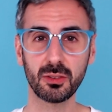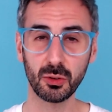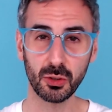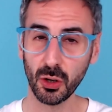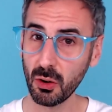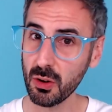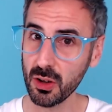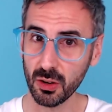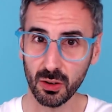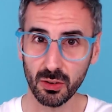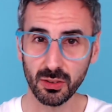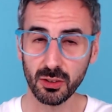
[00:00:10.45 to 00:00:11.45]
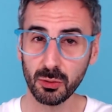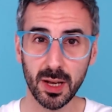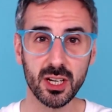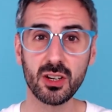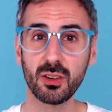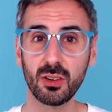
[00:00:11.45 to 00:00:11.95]
tutorials
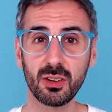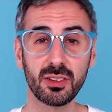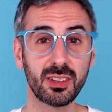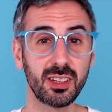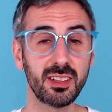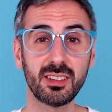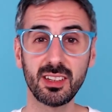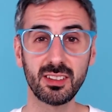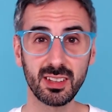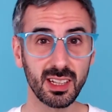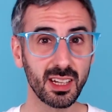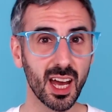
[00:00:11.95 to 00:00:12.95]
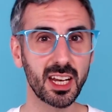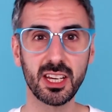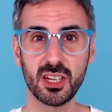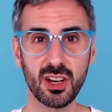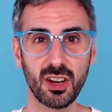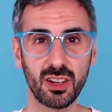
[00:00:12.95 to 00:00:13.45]
special CCC
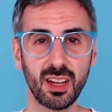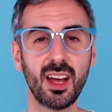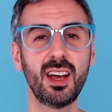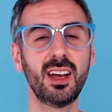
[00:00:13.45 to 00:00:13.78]
edition,